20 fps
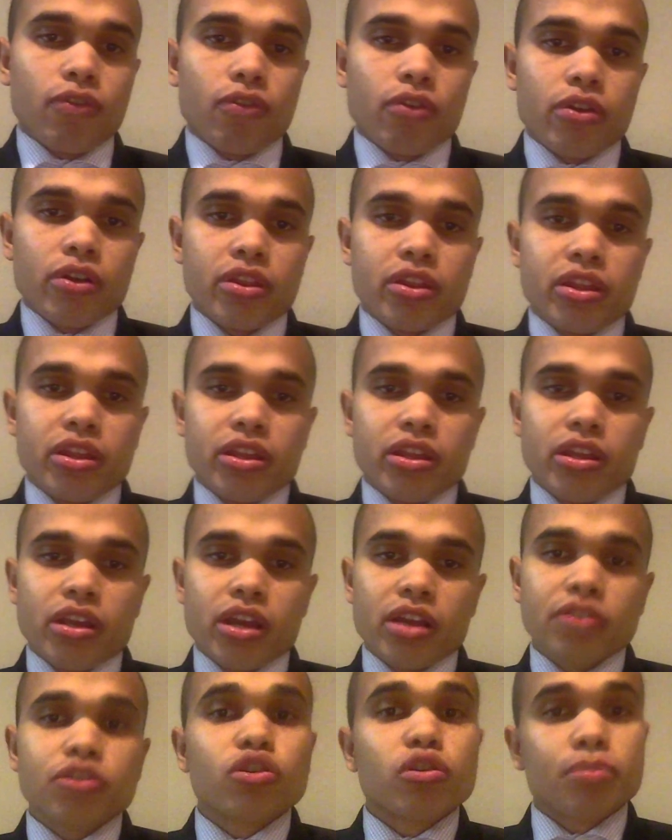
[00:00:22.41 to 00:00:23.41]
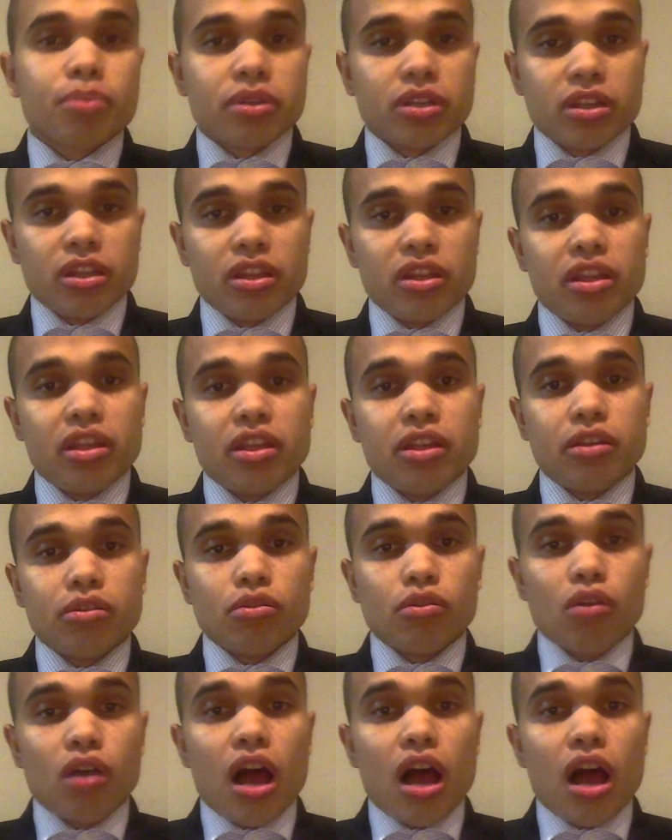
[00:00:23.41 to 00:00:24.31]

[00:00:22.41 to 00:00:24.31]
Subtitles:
for the Serpent and the Eagle.